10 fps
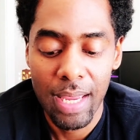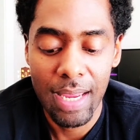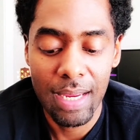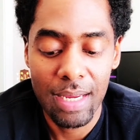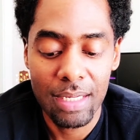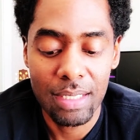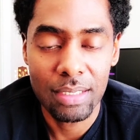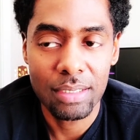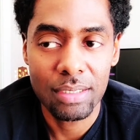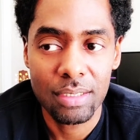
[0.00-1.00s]

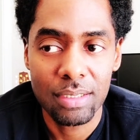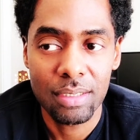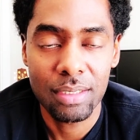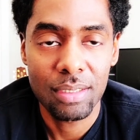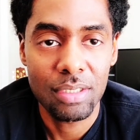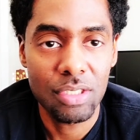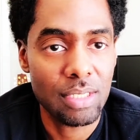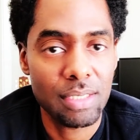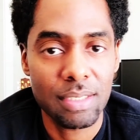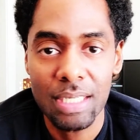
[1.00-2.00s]
and
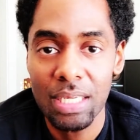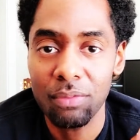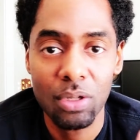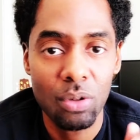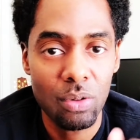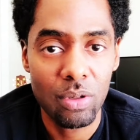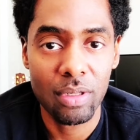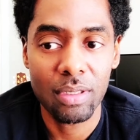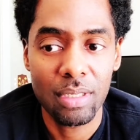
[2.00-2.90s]
just hit record,